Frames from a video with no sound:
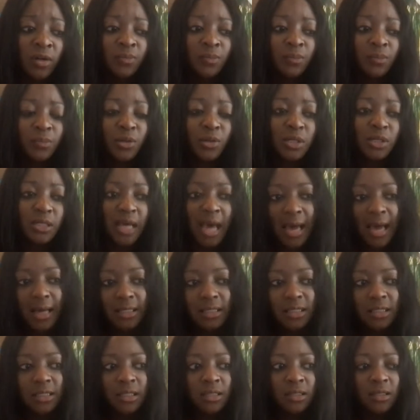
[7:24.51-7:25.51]

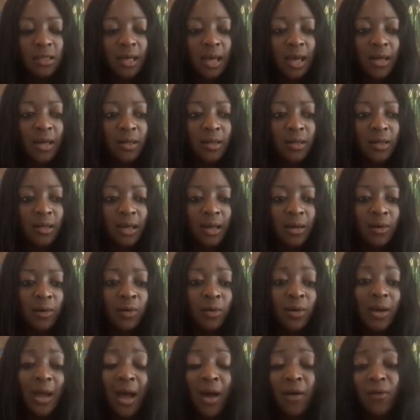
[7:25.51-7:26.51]
protect and
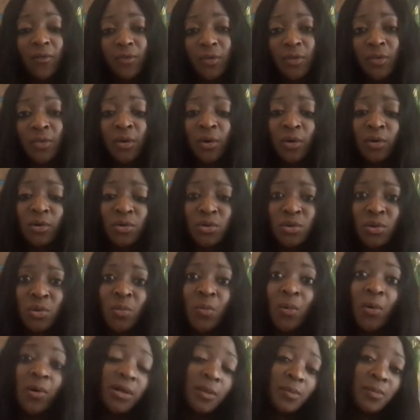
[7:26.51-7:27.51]
look out for those who
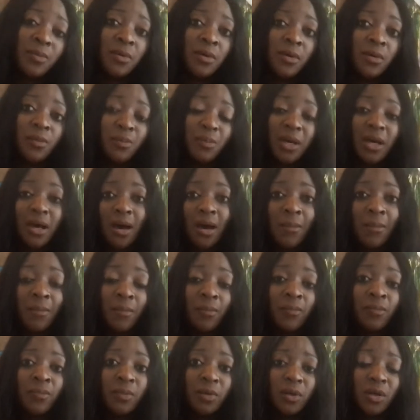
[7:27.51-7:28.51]
want to become,